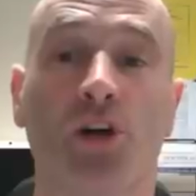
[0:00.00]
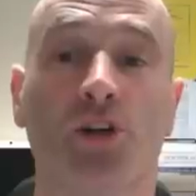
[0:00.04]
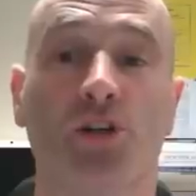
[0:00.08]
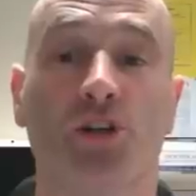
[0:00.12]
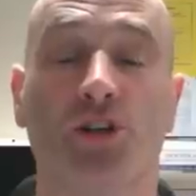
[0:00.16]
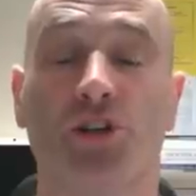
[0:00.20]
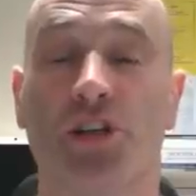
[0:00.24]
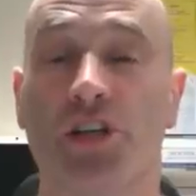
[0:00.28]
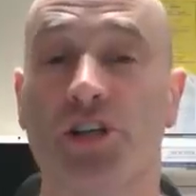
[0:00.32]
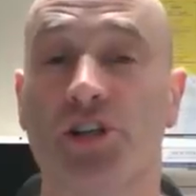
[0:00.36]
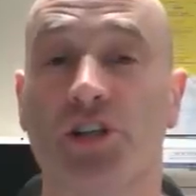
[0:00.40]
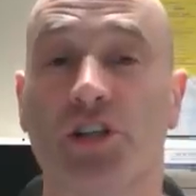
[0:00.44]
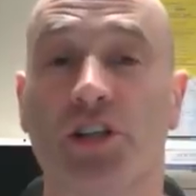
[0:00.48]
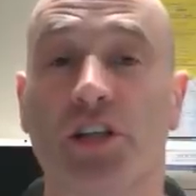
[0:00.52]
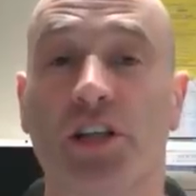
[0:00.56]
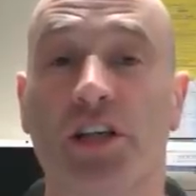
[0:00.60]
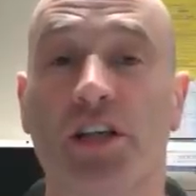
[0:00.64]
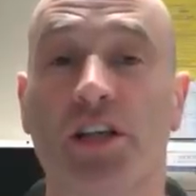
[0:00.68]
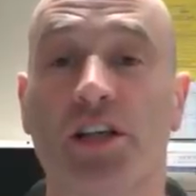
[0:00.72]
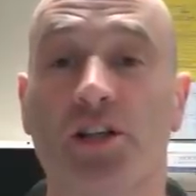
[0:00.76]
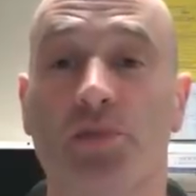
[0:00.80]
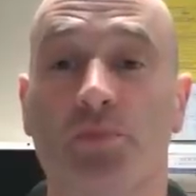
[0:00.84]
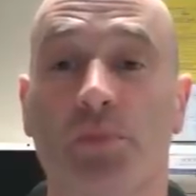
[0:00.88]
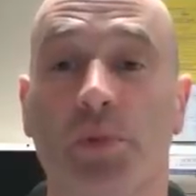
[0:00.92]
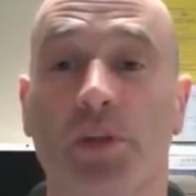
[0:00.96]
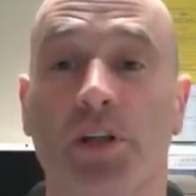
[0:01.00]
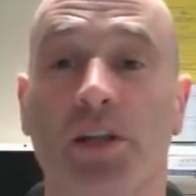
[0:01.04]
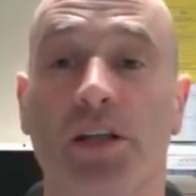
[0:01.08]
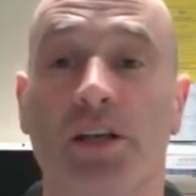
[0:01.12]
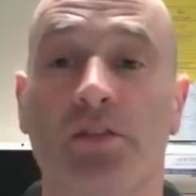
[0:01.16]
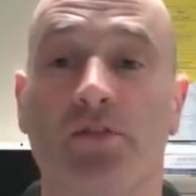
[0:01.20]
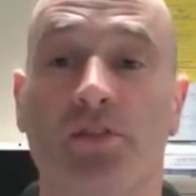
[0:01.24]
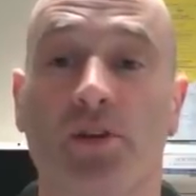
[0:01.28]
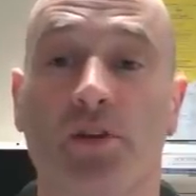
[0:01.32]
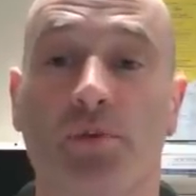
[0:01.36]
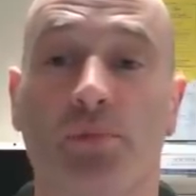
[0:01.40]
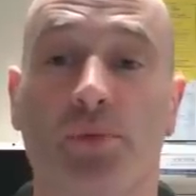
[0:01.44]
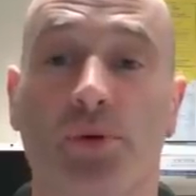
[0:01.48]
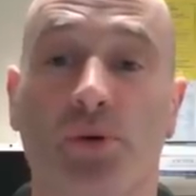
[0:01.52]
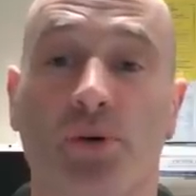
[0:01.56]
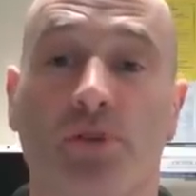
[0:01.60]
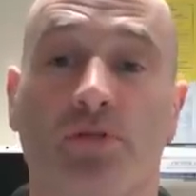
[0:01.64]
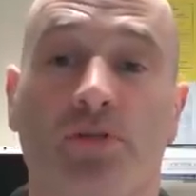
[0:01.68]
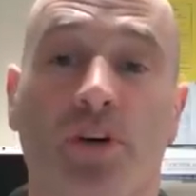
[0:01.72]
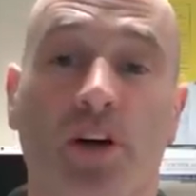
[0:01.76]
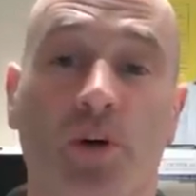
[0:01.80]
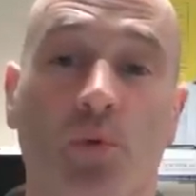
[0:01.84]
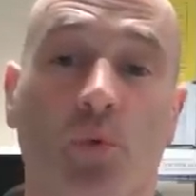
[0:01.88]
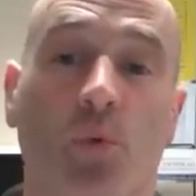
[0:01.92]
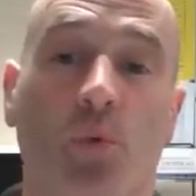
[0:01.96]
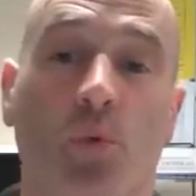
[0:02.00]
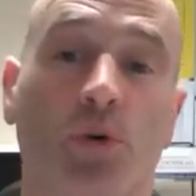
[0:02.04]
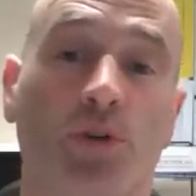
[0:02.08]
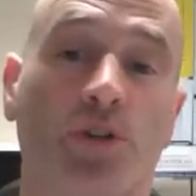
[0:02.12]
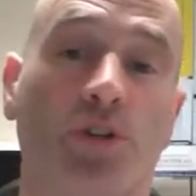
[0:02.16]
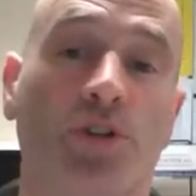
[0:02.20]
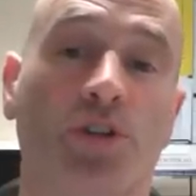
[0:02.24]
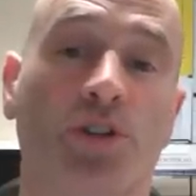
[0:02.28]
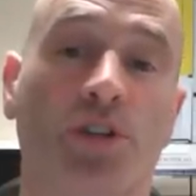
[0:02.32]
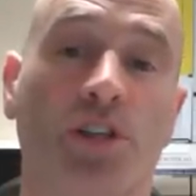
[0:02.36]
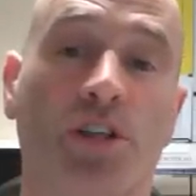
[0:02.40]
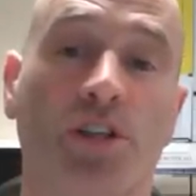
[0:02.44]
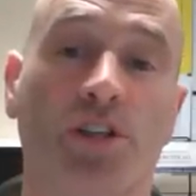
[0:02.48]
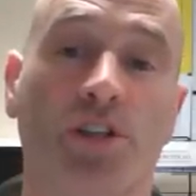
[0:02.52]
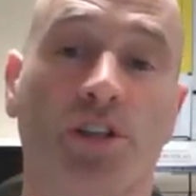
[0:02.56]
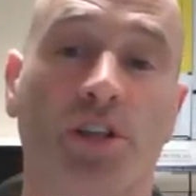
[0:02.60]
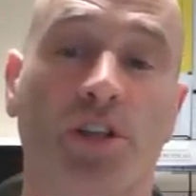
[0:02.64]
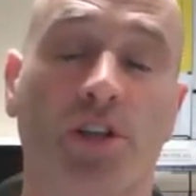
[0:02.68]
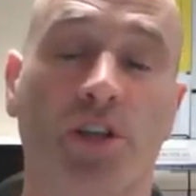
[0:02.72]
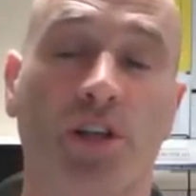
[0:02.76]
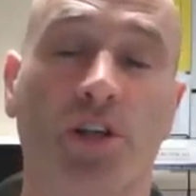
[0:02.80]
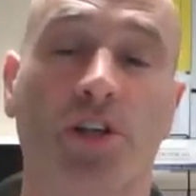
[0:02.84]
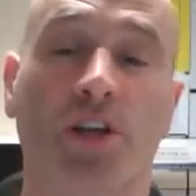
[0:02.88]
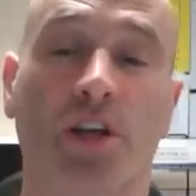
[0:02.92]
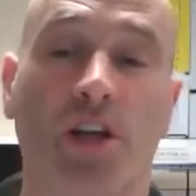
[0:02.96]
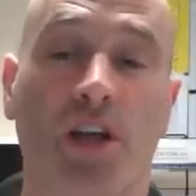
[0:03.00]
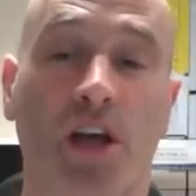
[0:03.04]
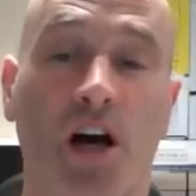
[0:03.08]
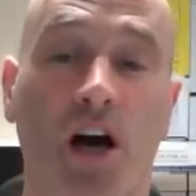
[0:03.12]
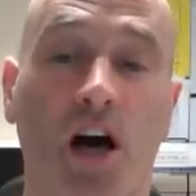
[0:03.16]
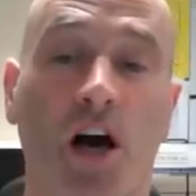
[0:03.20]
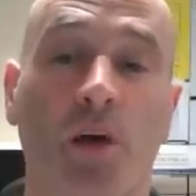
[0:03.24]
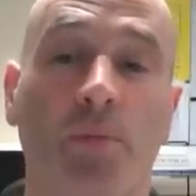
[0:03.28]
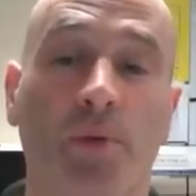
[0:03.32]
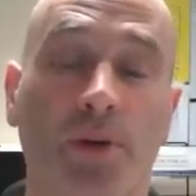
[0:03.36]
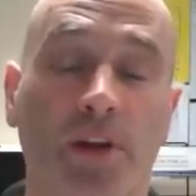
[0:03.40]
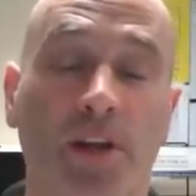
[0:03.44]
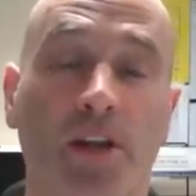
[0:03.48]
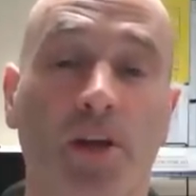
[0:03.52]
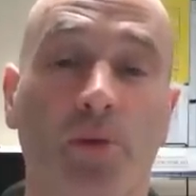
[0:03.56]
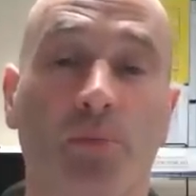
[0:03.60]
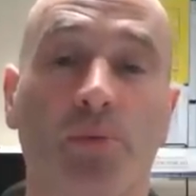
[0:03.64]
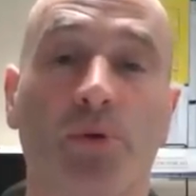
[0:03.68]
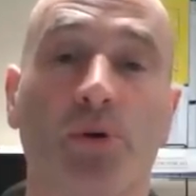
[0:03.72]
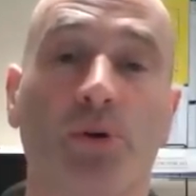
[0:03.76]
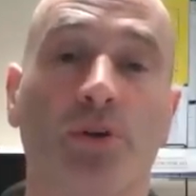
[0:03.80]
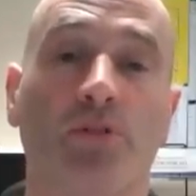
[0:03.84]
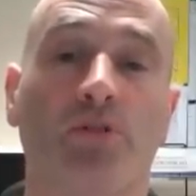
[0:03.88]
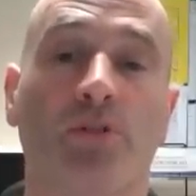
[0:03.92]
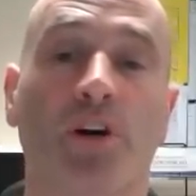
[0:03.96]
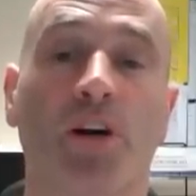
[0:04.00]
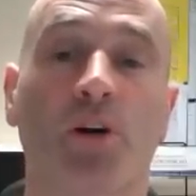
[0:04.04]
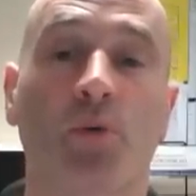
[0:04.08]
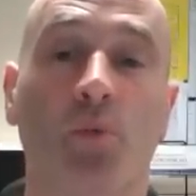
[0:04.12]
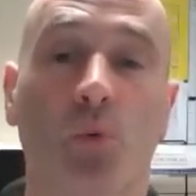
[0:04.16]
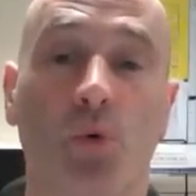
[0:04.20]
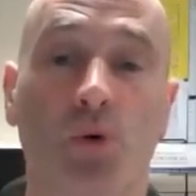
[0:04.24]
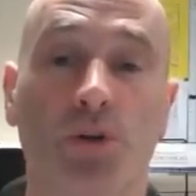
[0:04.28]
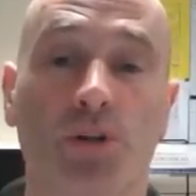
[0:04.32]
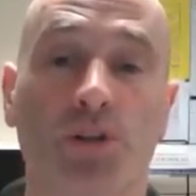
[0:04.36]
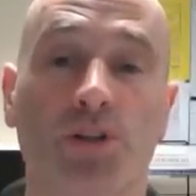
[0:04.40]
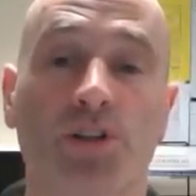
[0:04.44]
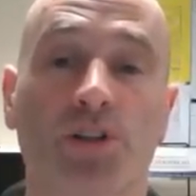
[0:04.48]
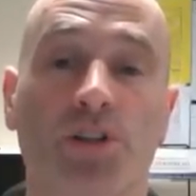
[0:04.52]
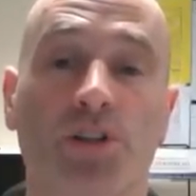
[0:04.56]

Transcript: Traditionally, it's believed that the carbon in a purified water